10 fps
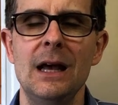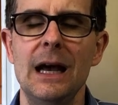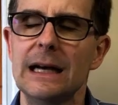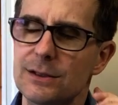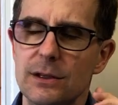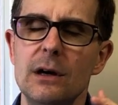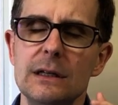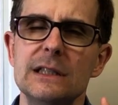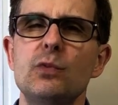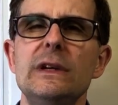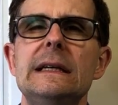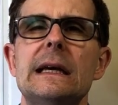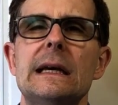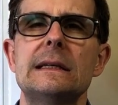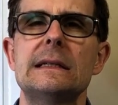As long as we
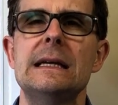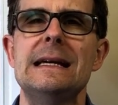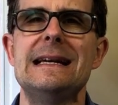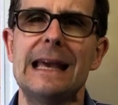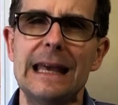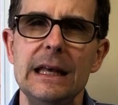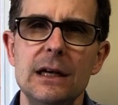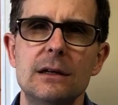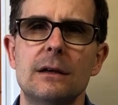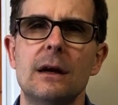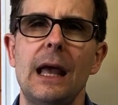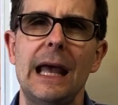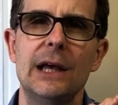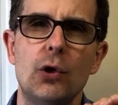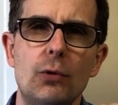can hear
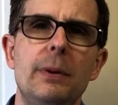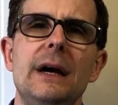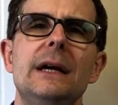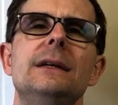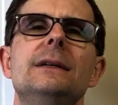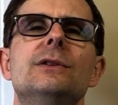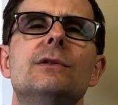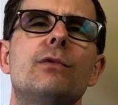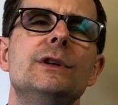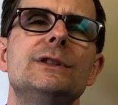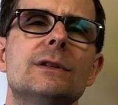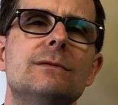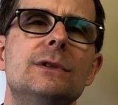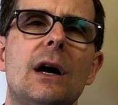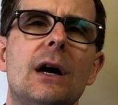and obey the voice
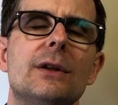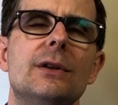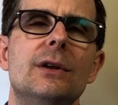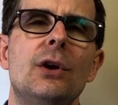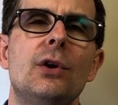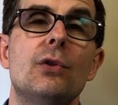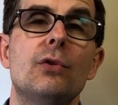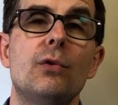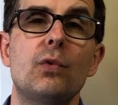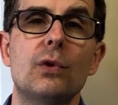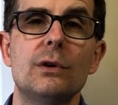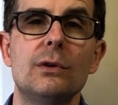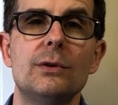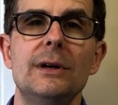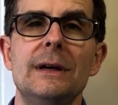of God, the
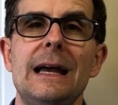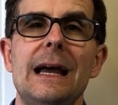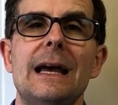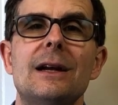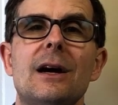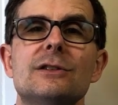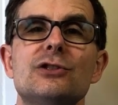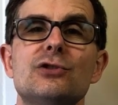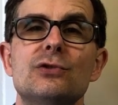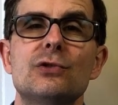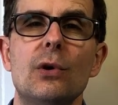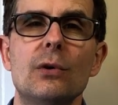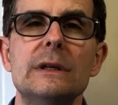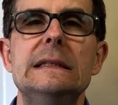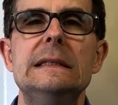world and our
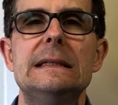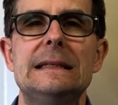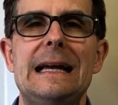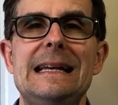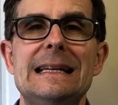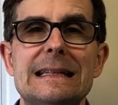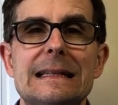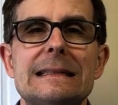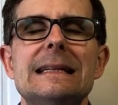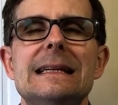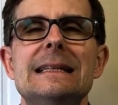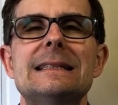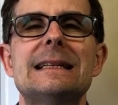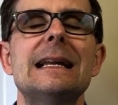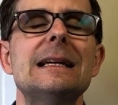story in it is
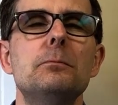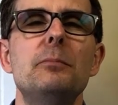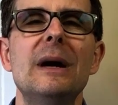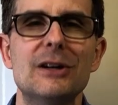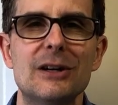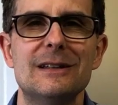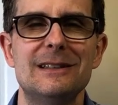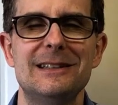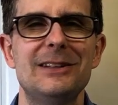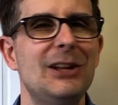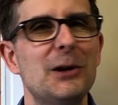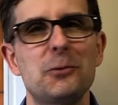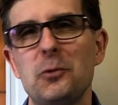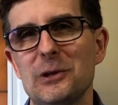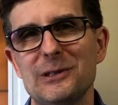getting better, not
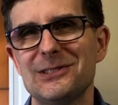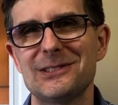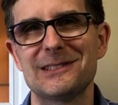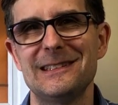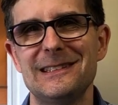worse.